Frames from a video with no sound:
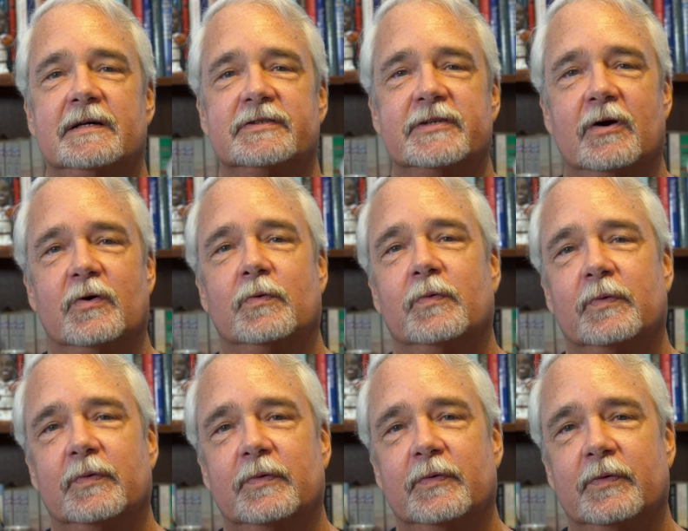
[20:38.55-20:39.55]
So
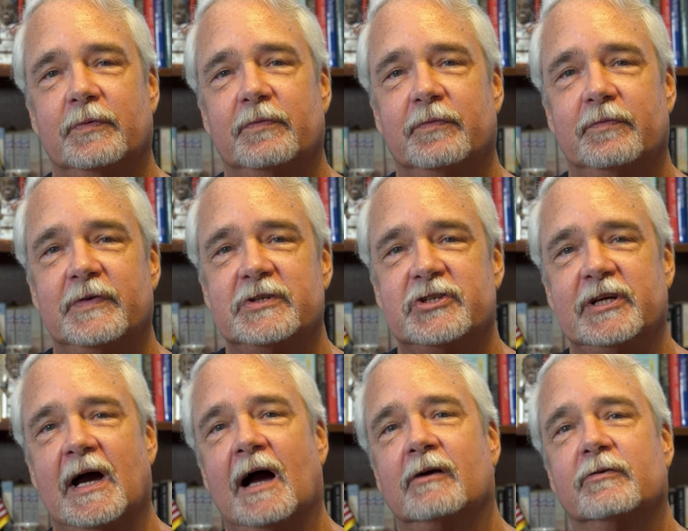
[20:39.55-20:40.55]
the
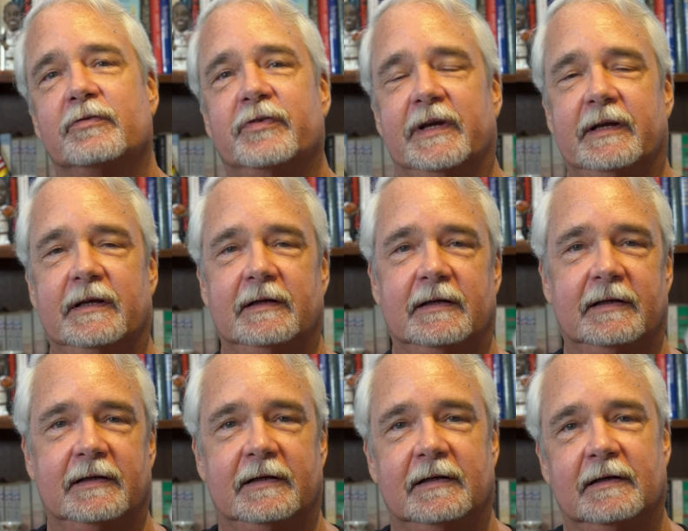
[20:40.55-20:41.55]
geography
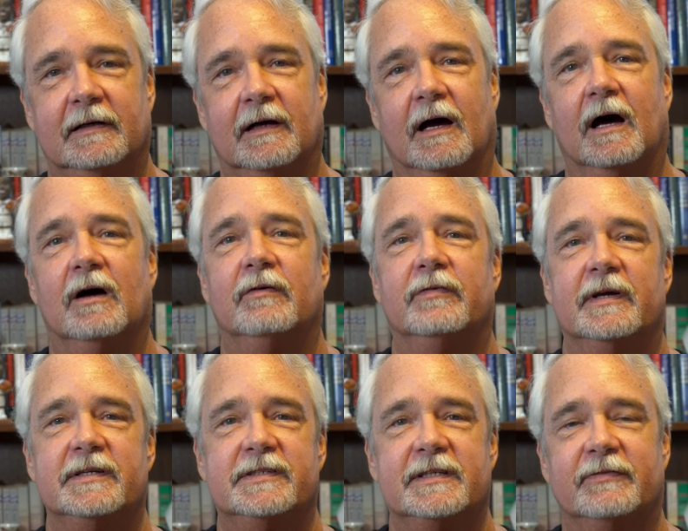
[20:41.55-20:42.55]
of
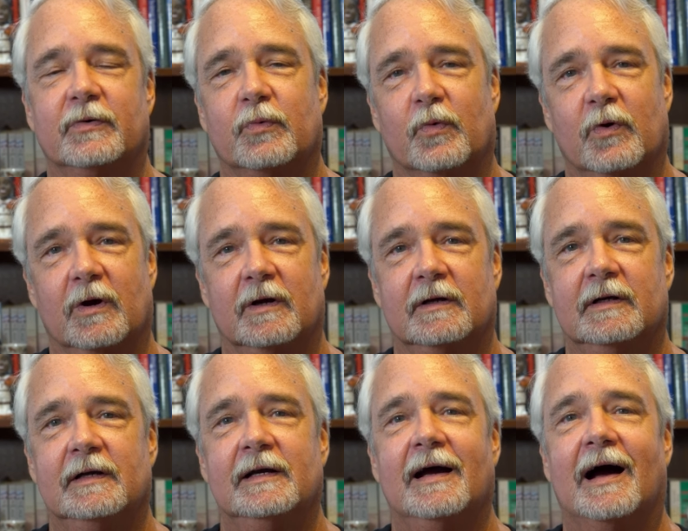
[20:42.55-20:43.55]
a civil war
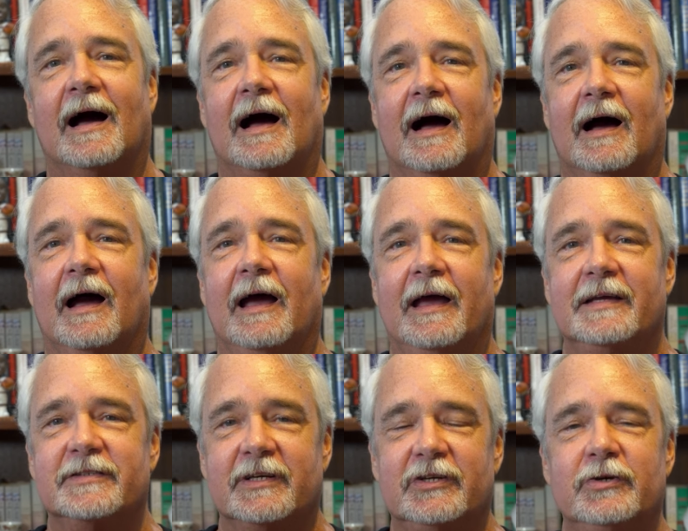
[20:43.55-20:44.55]

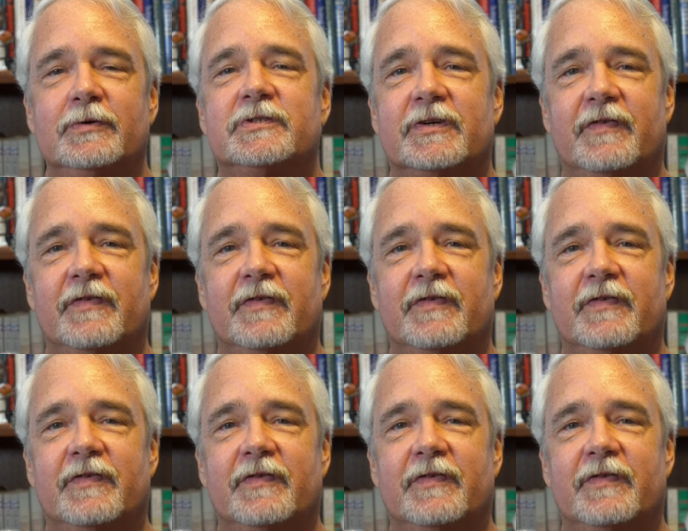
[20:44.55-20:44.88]
is a huge